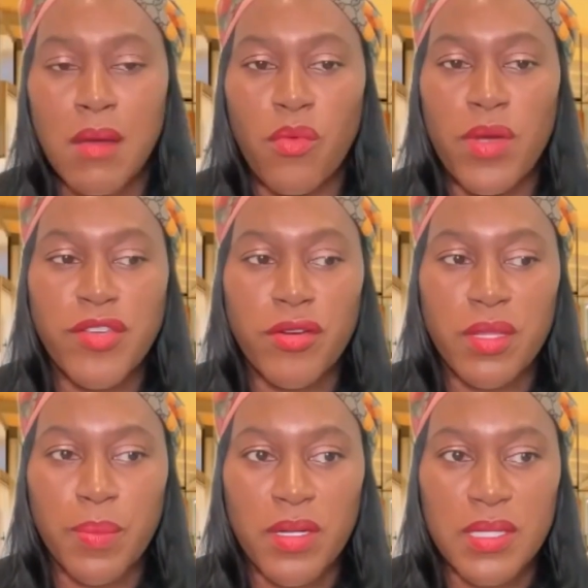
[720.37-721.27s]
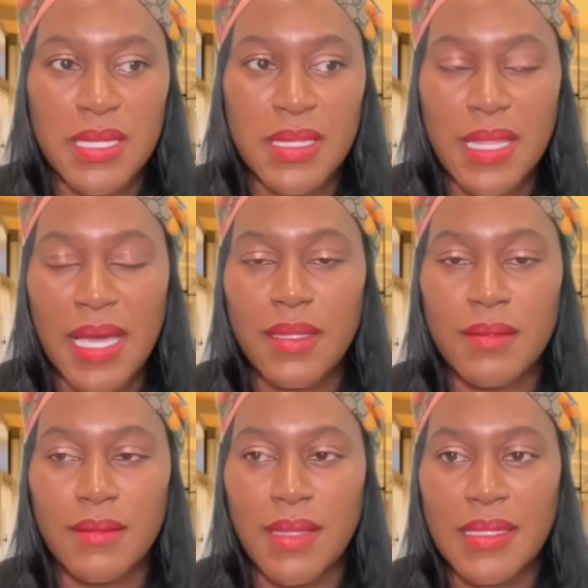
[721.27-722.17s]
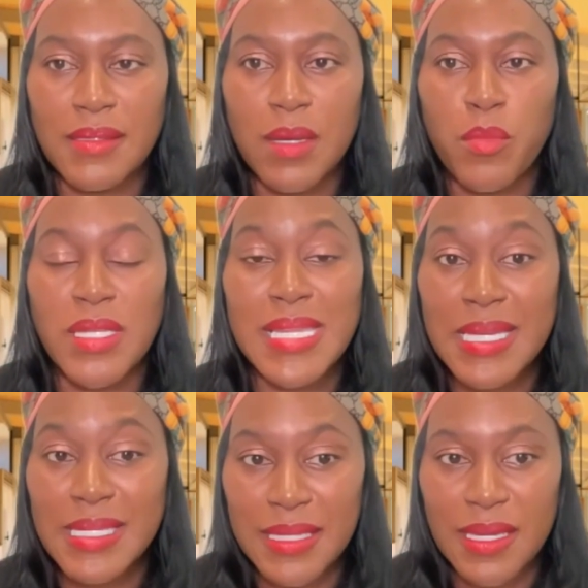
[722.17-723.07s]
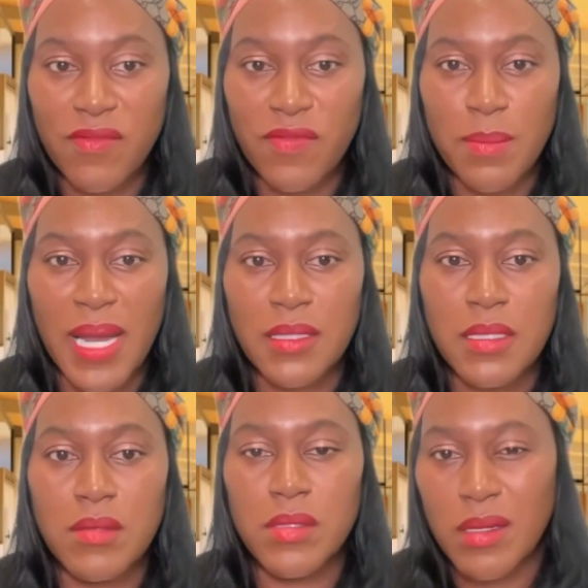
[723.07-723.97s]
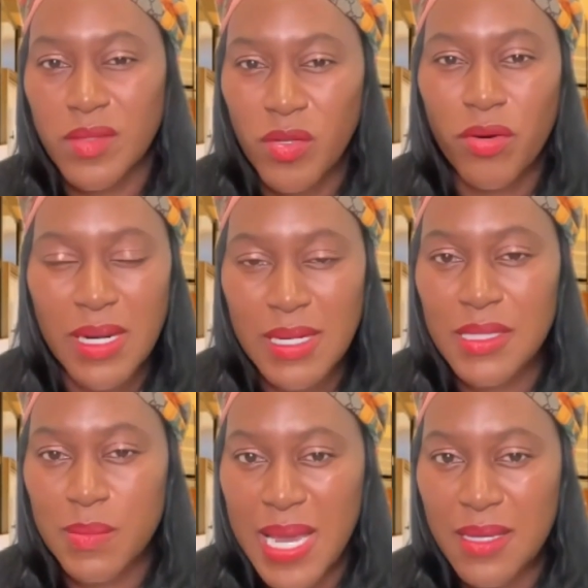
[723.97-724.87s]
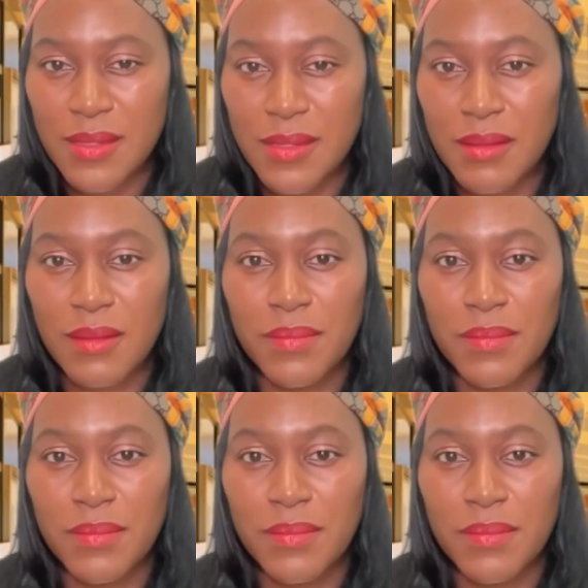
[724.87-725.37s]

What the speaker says: when you're the person that someone needs to give feedback to, is also creating a space.